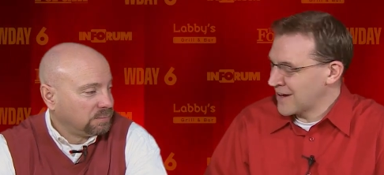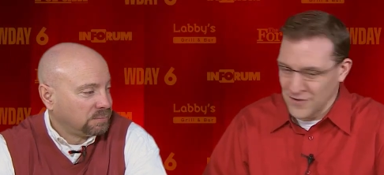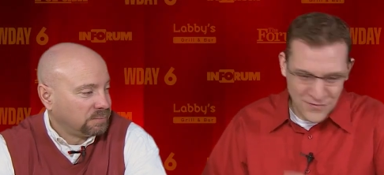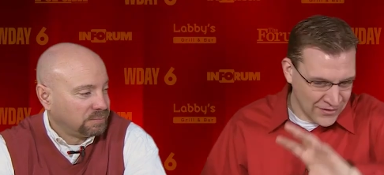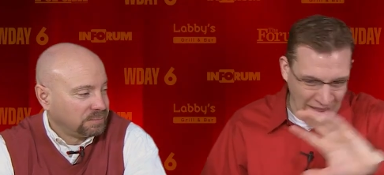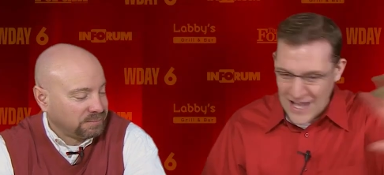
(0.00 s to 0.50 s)

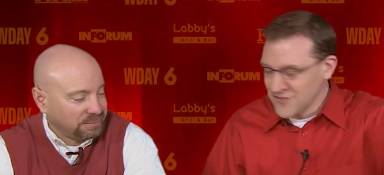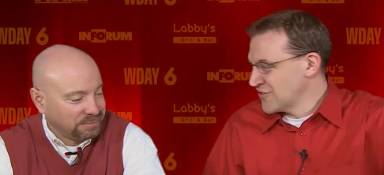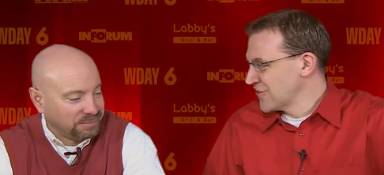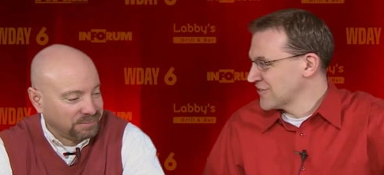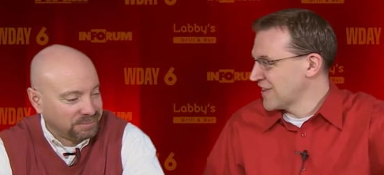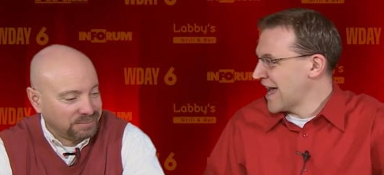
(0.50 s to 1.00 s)
Speaker 1: there. Last
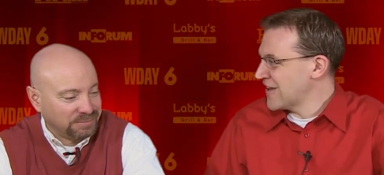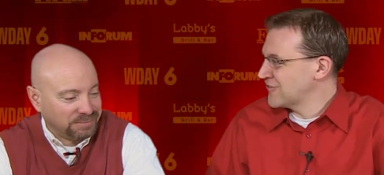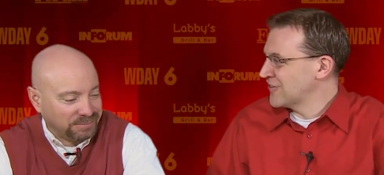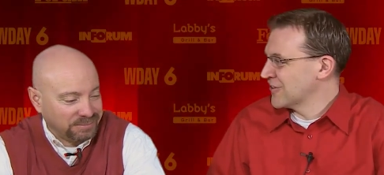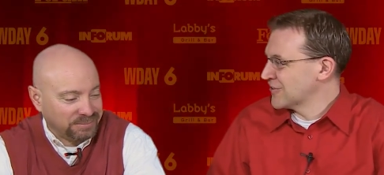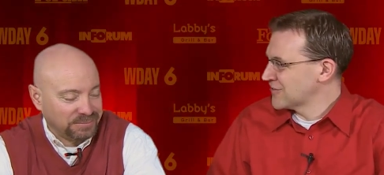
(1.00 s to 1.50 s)
year is
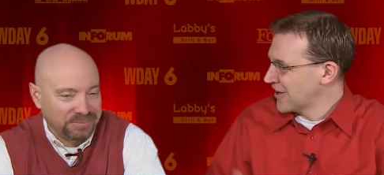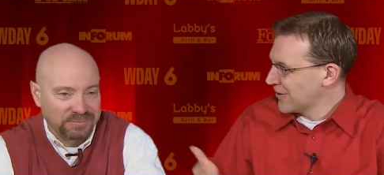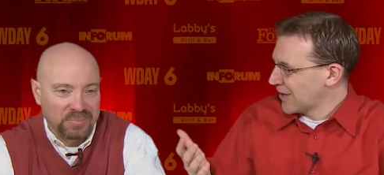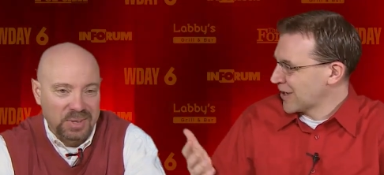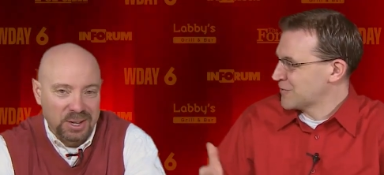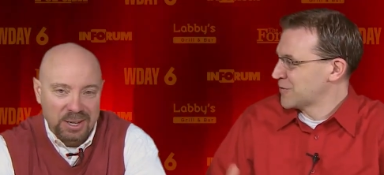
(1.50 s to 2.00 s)
last year. You
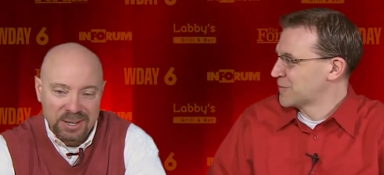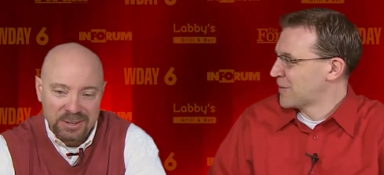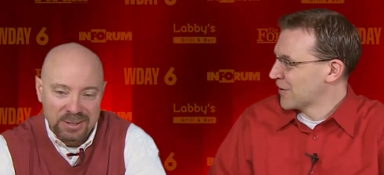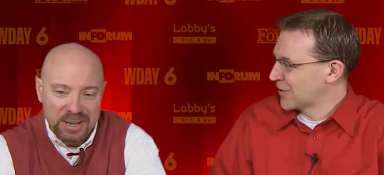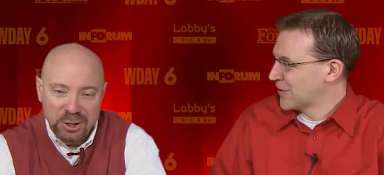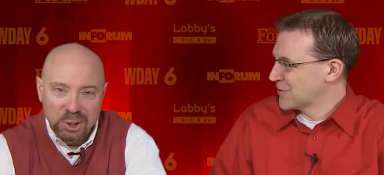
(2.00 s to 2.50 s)
sound like a
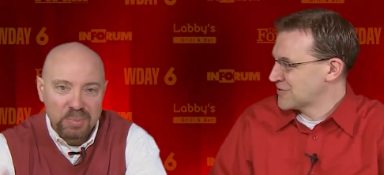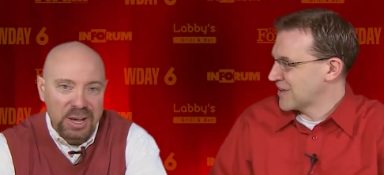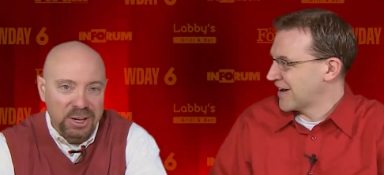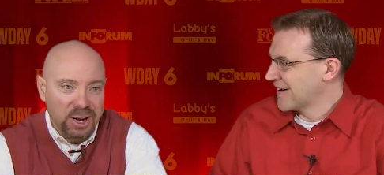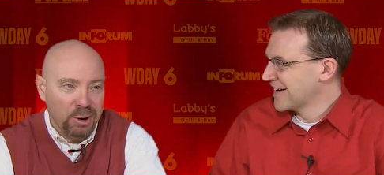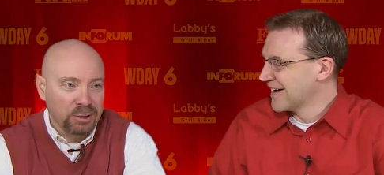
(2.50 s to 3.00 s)
football coach. I should be
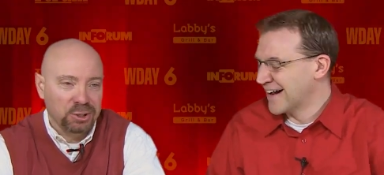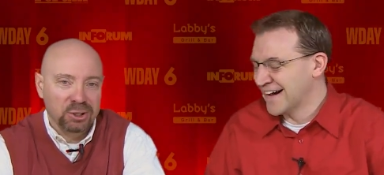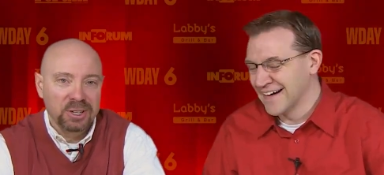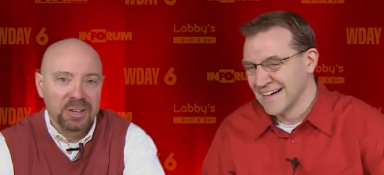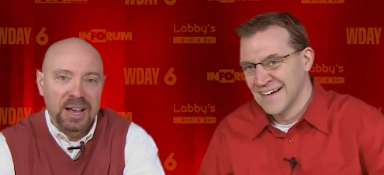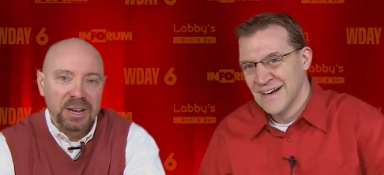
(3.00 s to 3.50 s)
there. a coach.
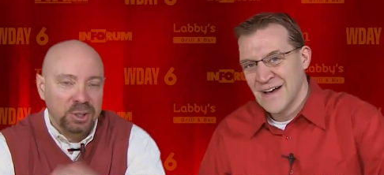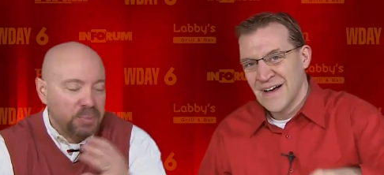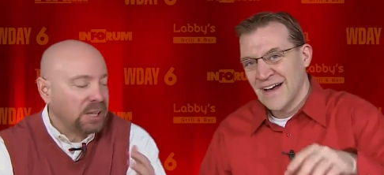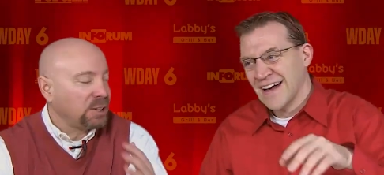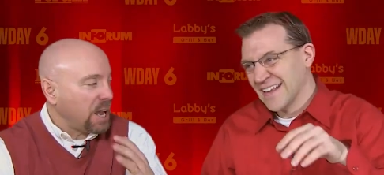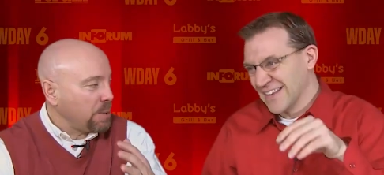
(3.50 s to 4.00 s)
-huh.
Speaker 2: I should
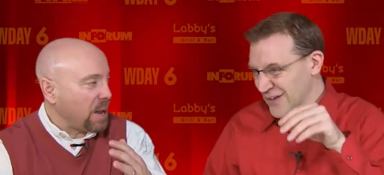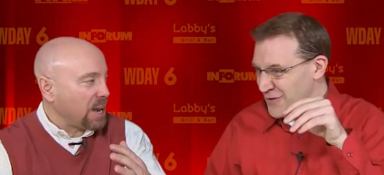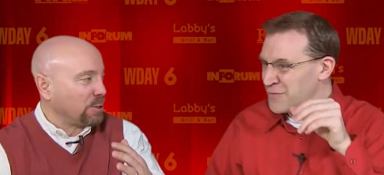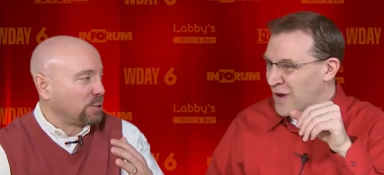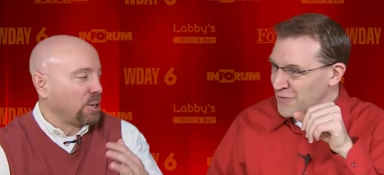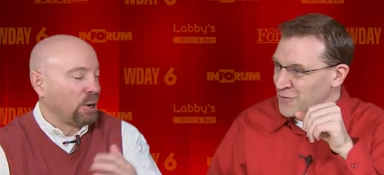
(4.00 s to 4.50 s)
be a
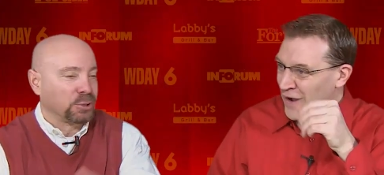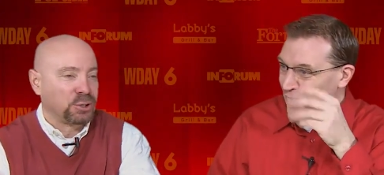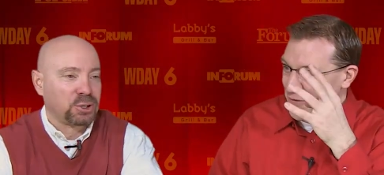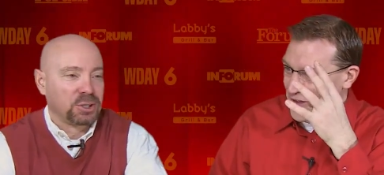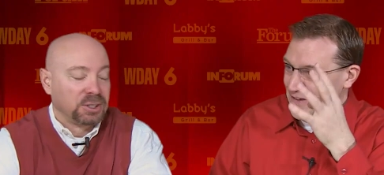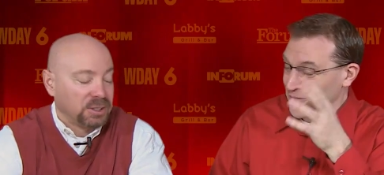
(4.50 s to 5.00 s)
linebackers coach.
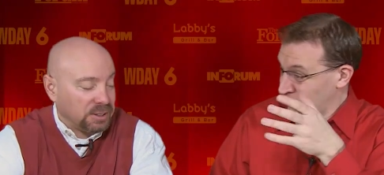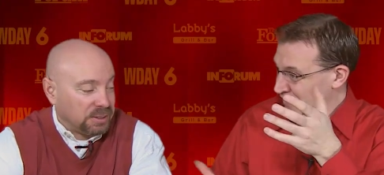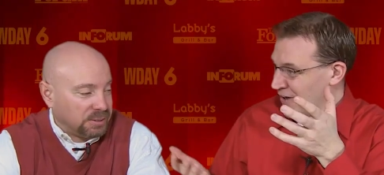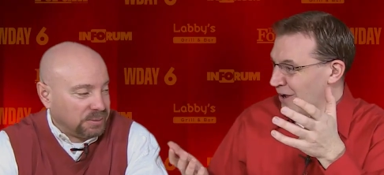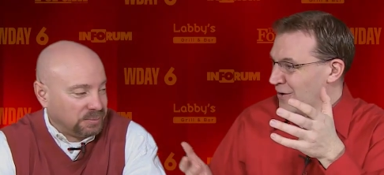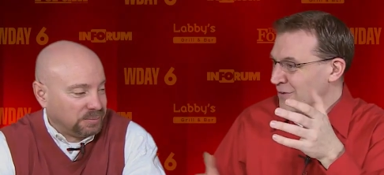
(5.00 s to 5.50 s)
Well,
Speaker 1: there
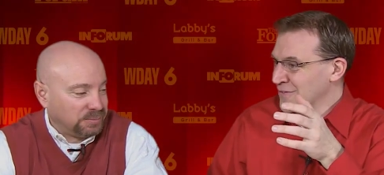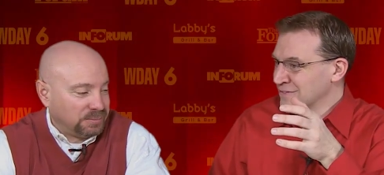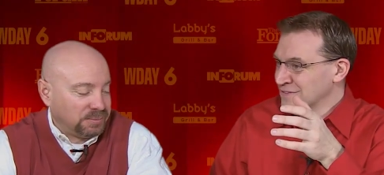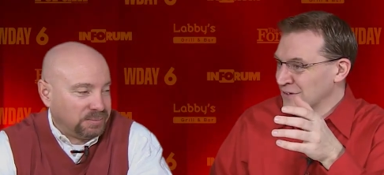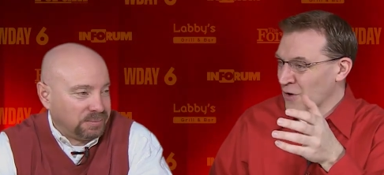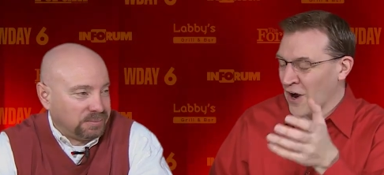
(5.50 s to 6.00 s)
you go.
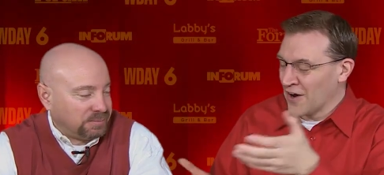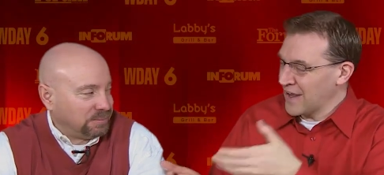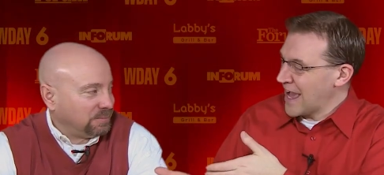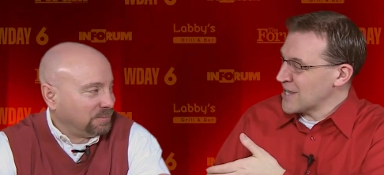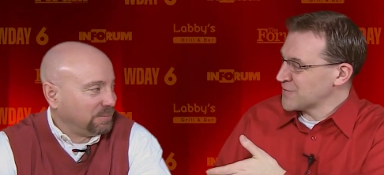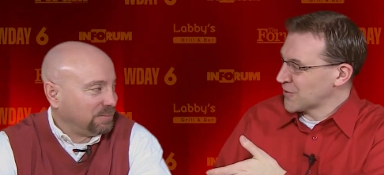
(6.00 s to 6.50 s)
You've
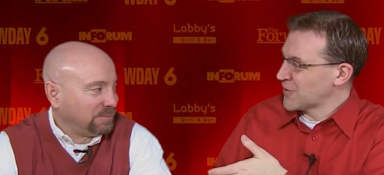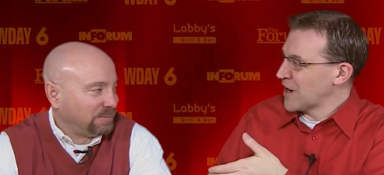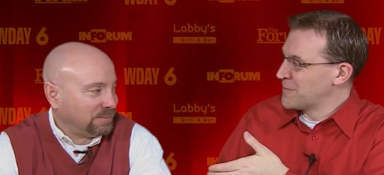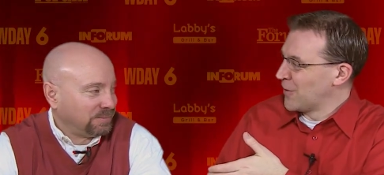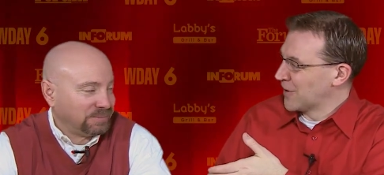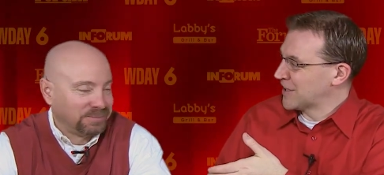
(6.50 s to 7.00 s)
already asked for
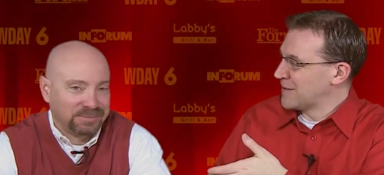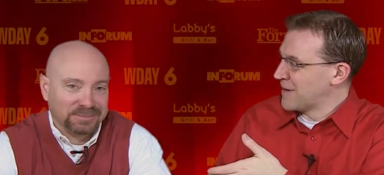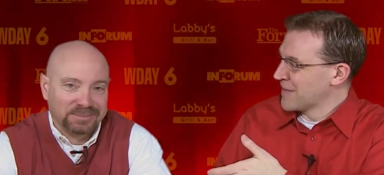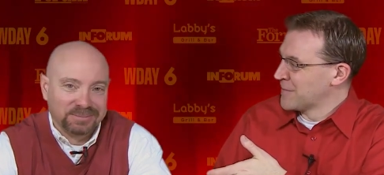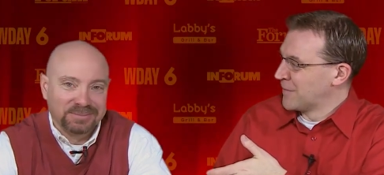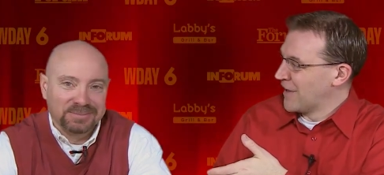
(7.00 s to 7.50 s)
Craig Bohl to come
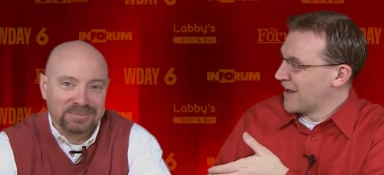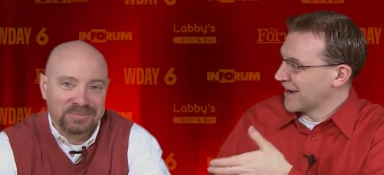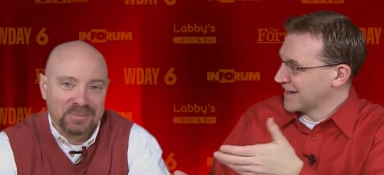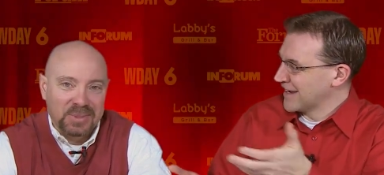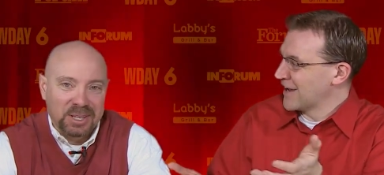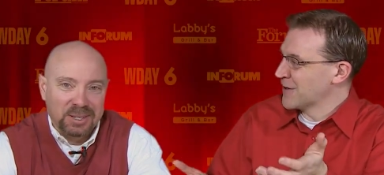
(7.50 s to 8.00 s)
on the
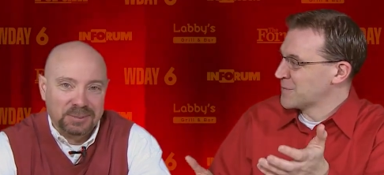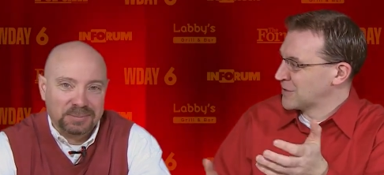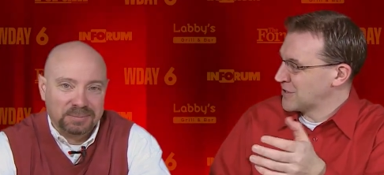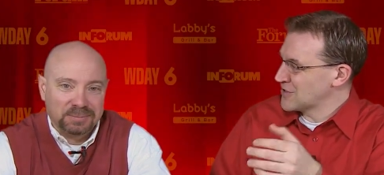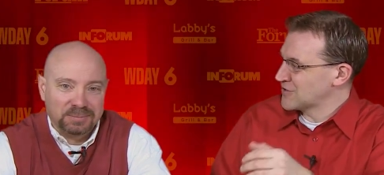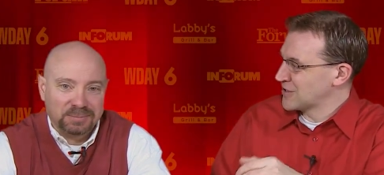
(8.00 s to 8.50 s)
blog, and now you're
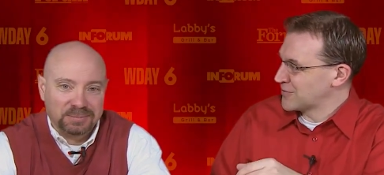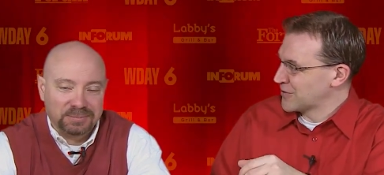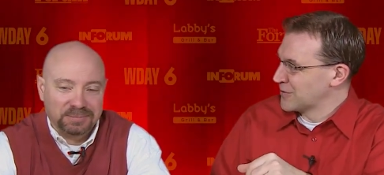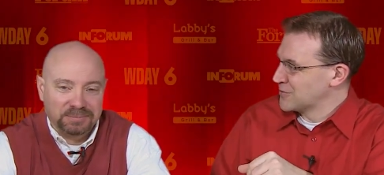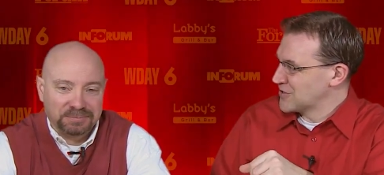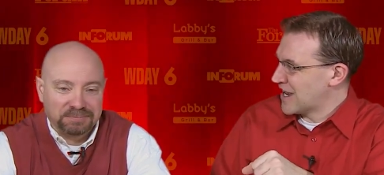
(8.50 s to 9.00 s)
petitioning
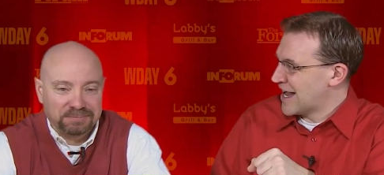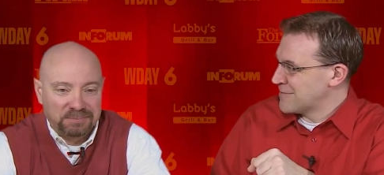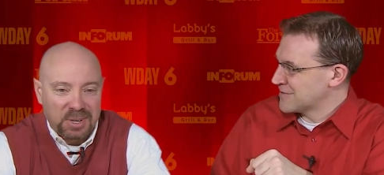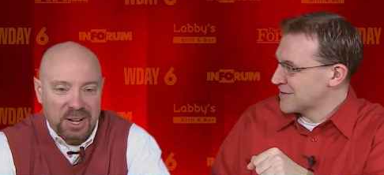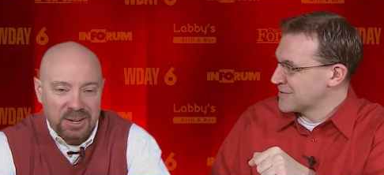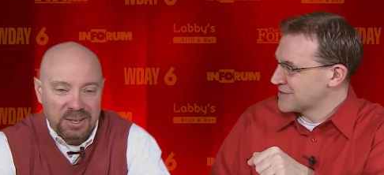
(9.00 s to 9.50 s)
for a new job. Is that